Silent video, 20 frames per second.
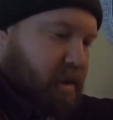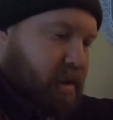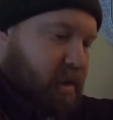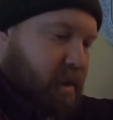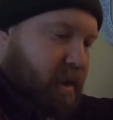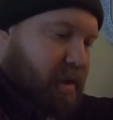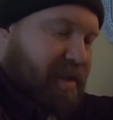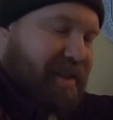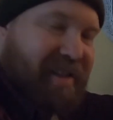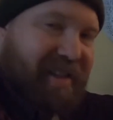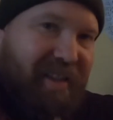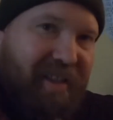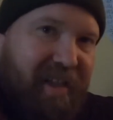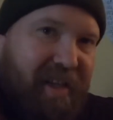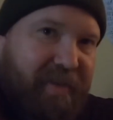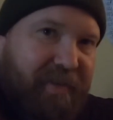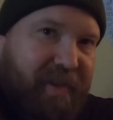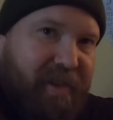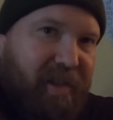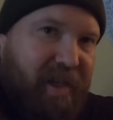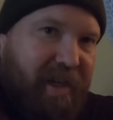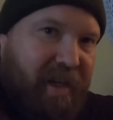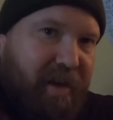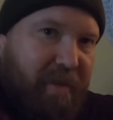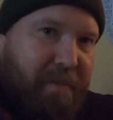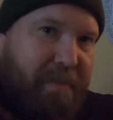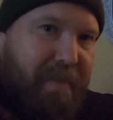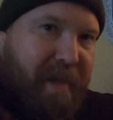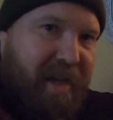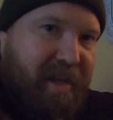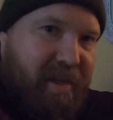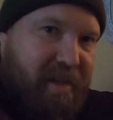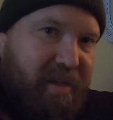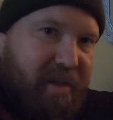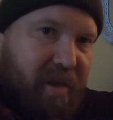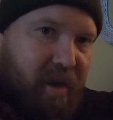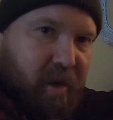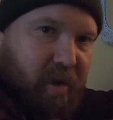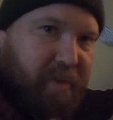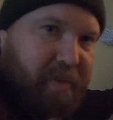sleeve as like a mitten
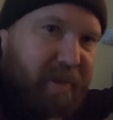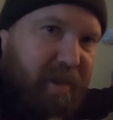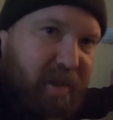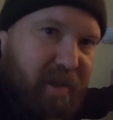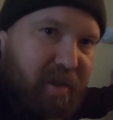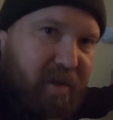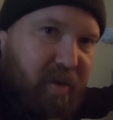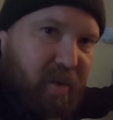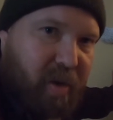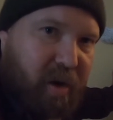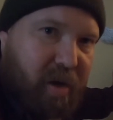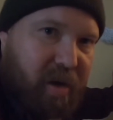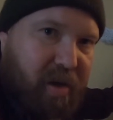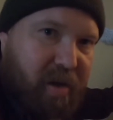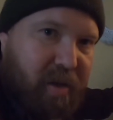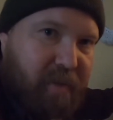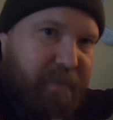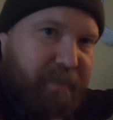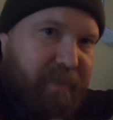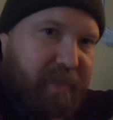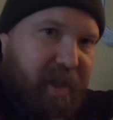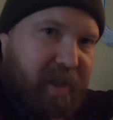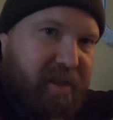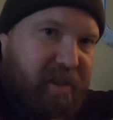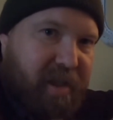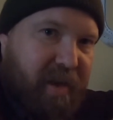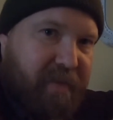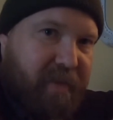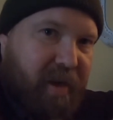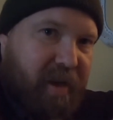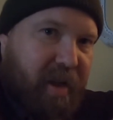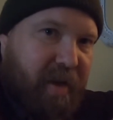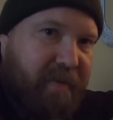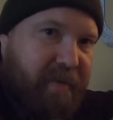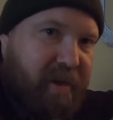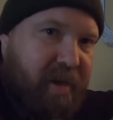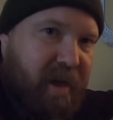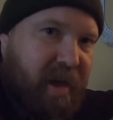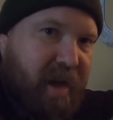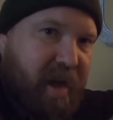to open the door at
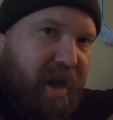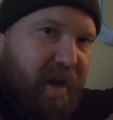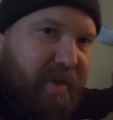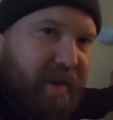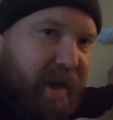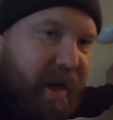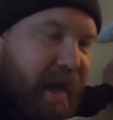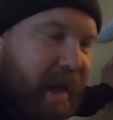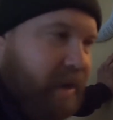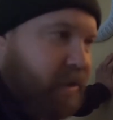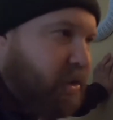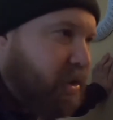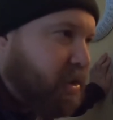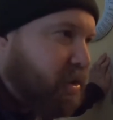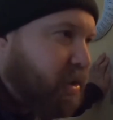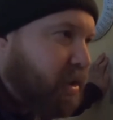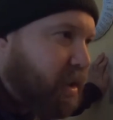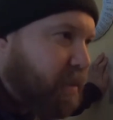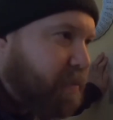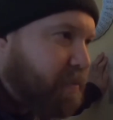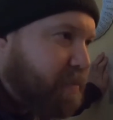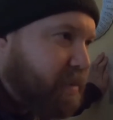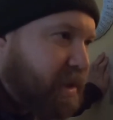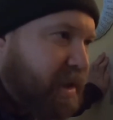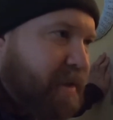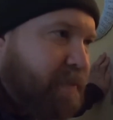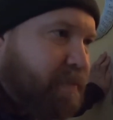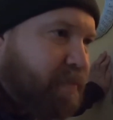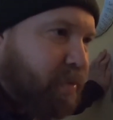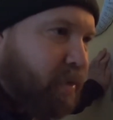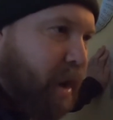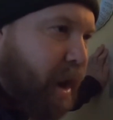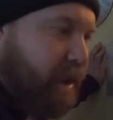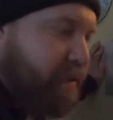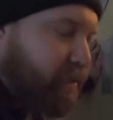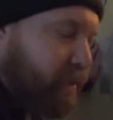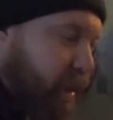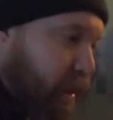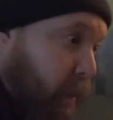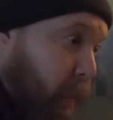7-Eleven, and then he actually took a deep
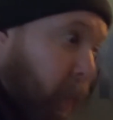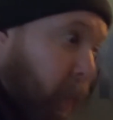breath, like